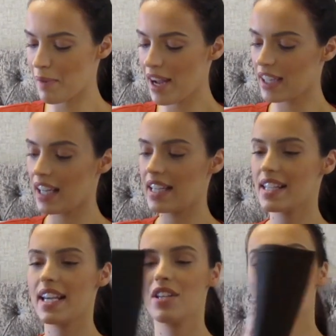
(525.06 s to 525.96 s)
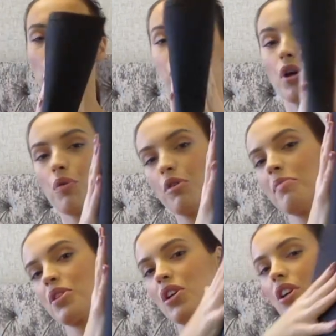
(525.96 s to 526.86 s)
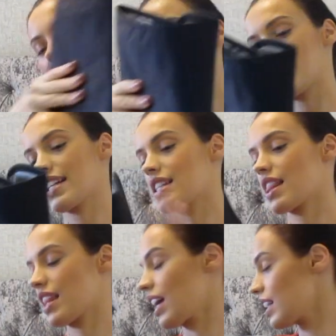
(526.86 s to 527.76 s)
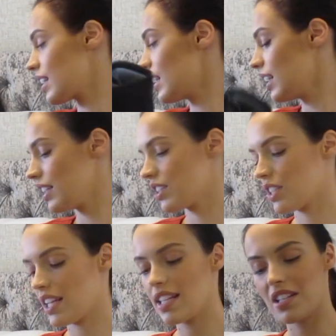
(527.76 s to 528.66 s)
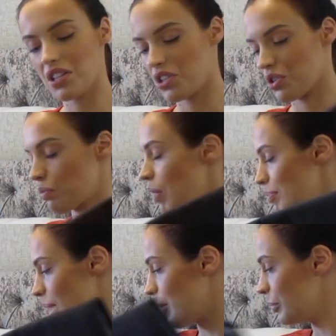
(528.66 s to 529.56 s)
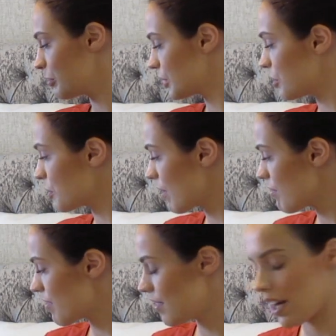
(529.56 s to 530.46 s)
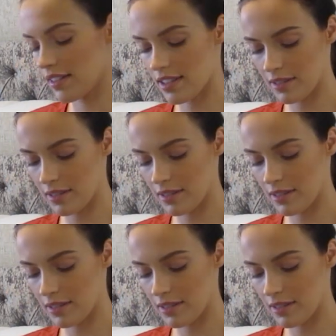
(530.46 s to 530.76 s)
bag, and it takes up no room at all. It's nice and thin, easy to just grab out. So we have that.